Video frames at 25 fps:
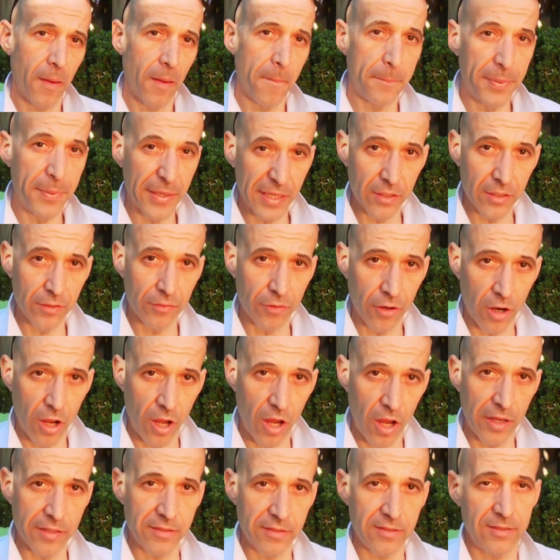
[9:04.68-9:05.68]
bigger
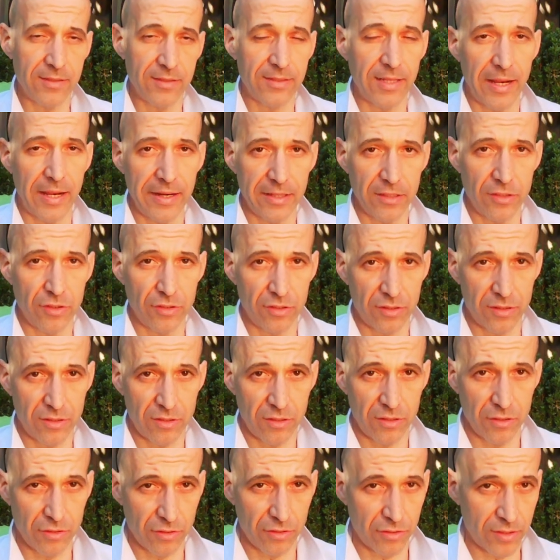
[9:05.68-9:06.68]
rides,
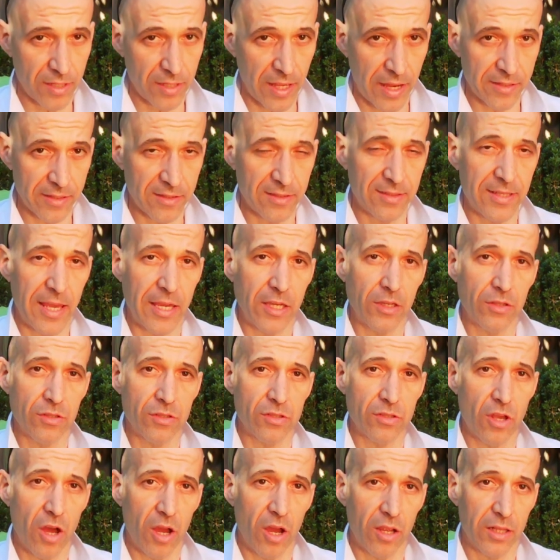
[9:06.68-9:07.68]
you're starting to take your
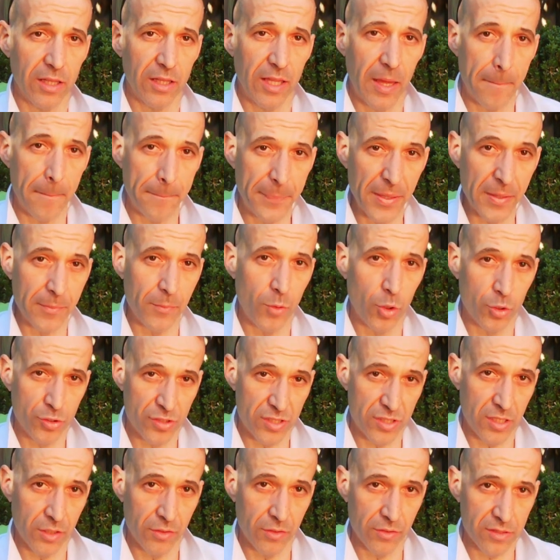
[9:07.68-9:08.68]
cycling a bit more
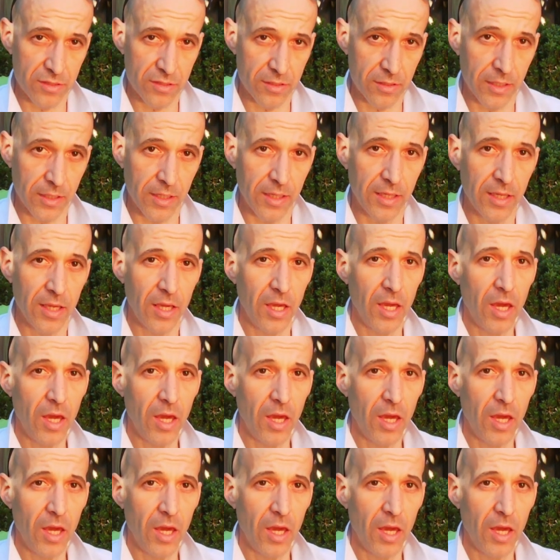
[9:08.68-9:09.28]
seriously,